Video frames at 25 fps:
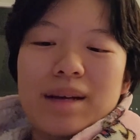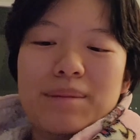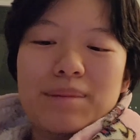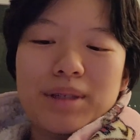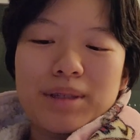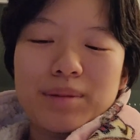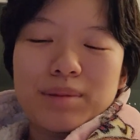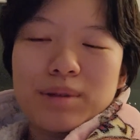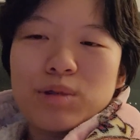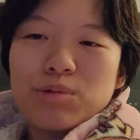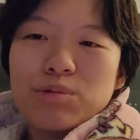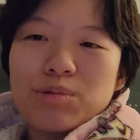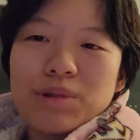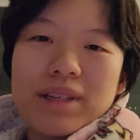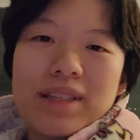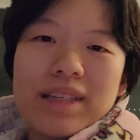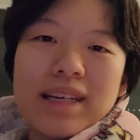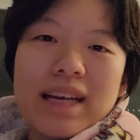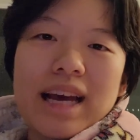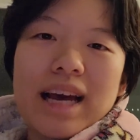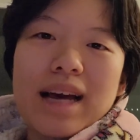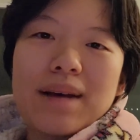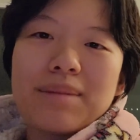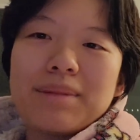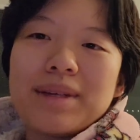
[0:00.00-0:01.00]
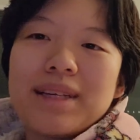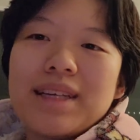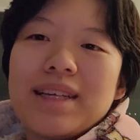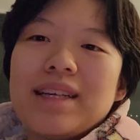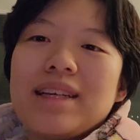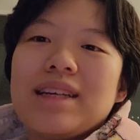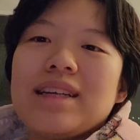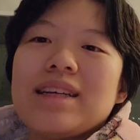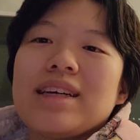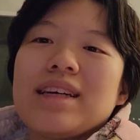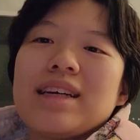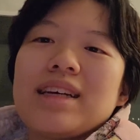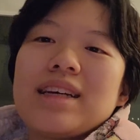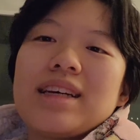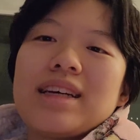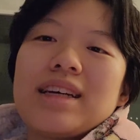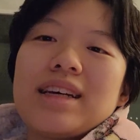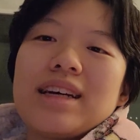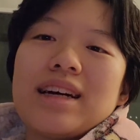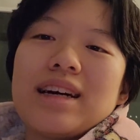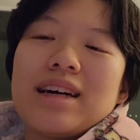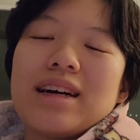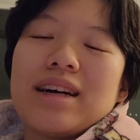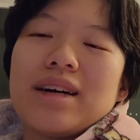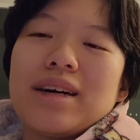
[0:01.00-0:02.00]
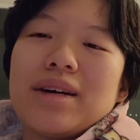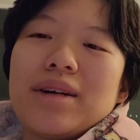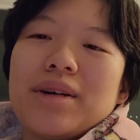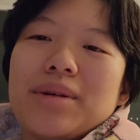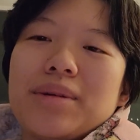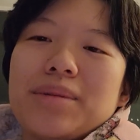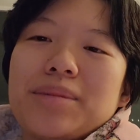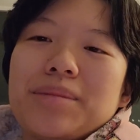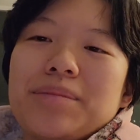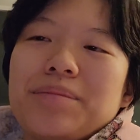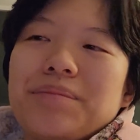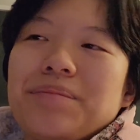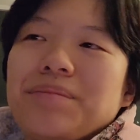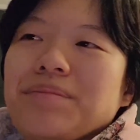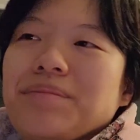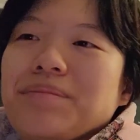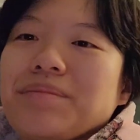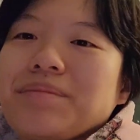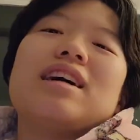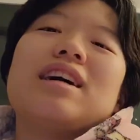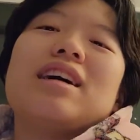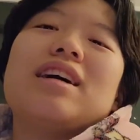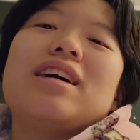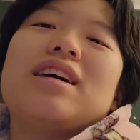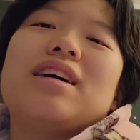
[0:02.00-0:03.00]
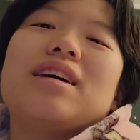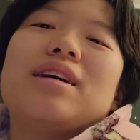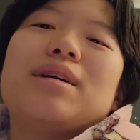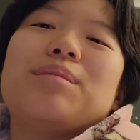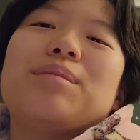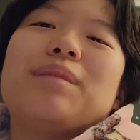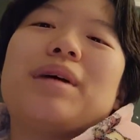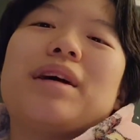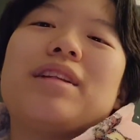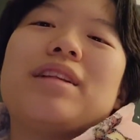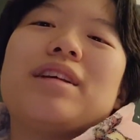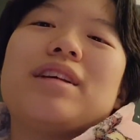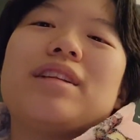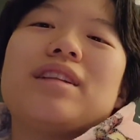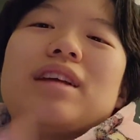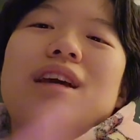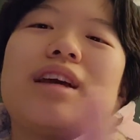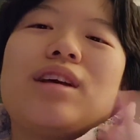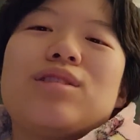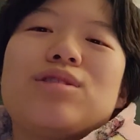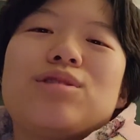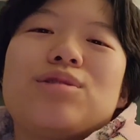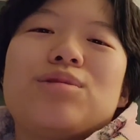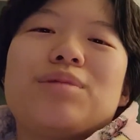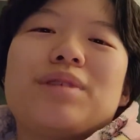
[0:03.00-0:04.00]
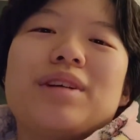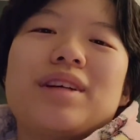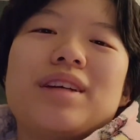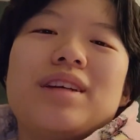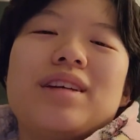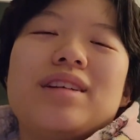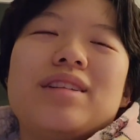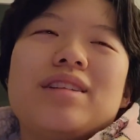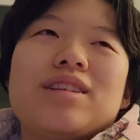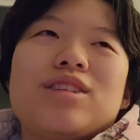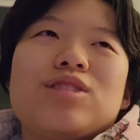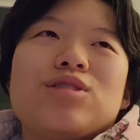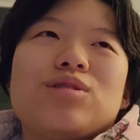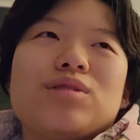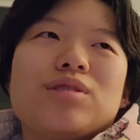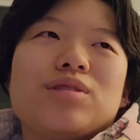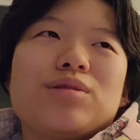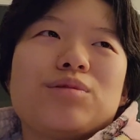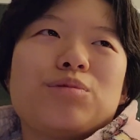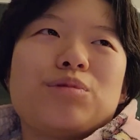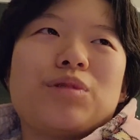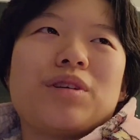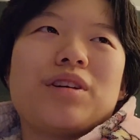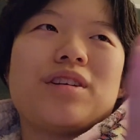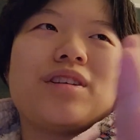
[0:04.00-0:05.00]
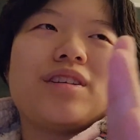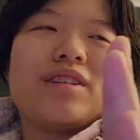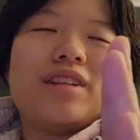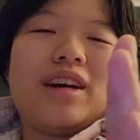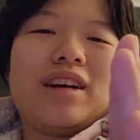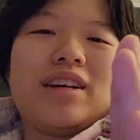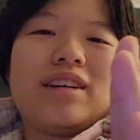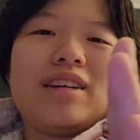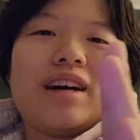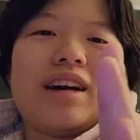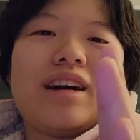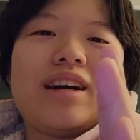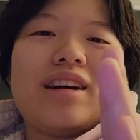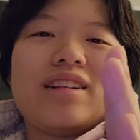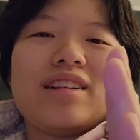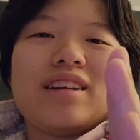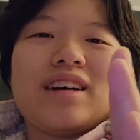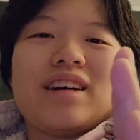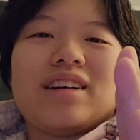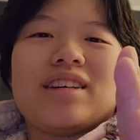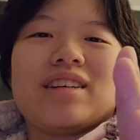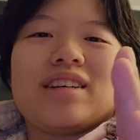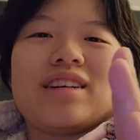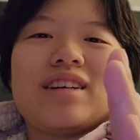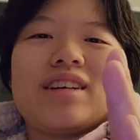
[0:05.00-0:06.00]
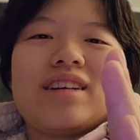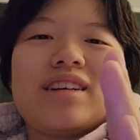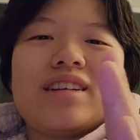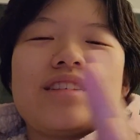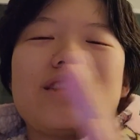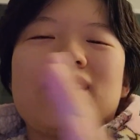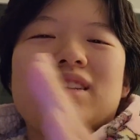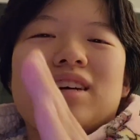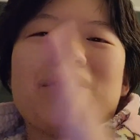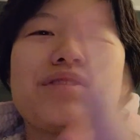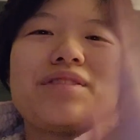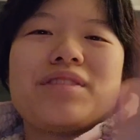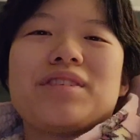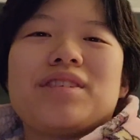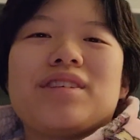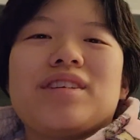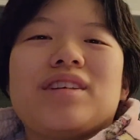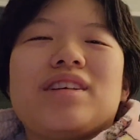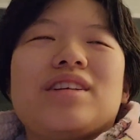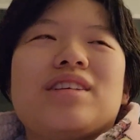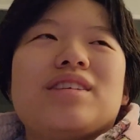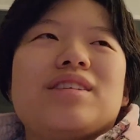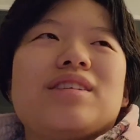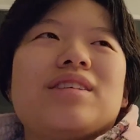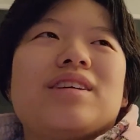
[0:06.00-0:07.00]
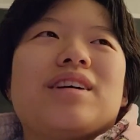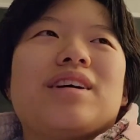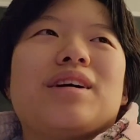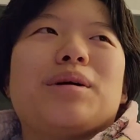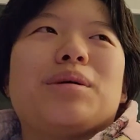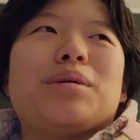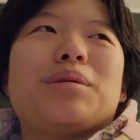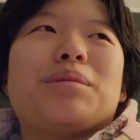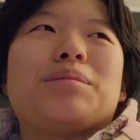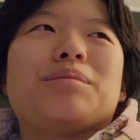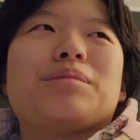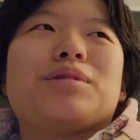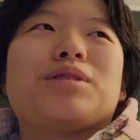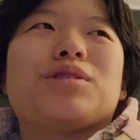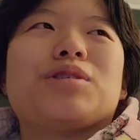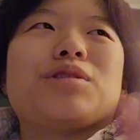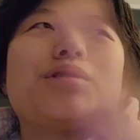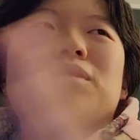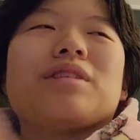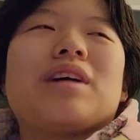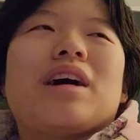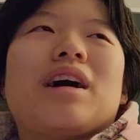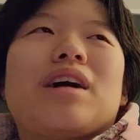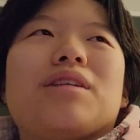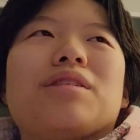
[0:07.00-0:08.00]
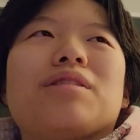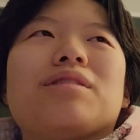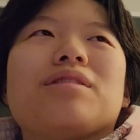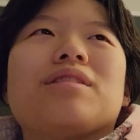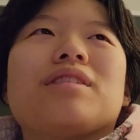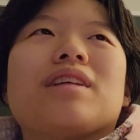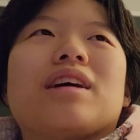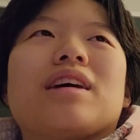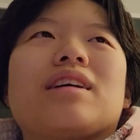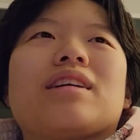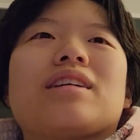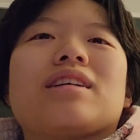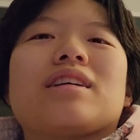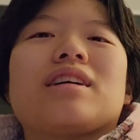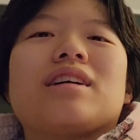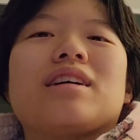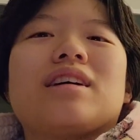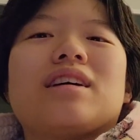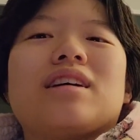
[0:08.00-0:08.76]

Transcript: that makes me really happy. And then day 3, this was where like I like definitely sold out. Like